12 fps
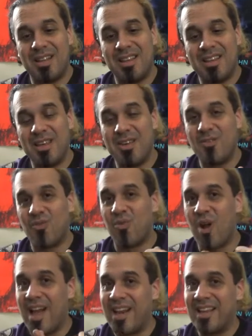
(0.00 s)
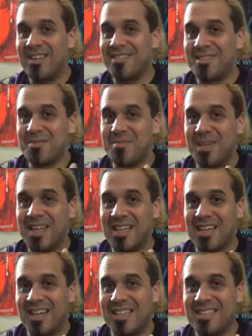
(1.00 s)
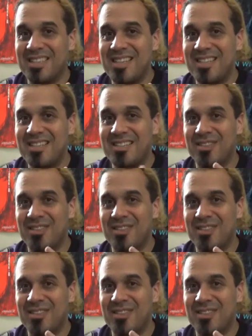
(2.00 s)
The writing is complete nonsense.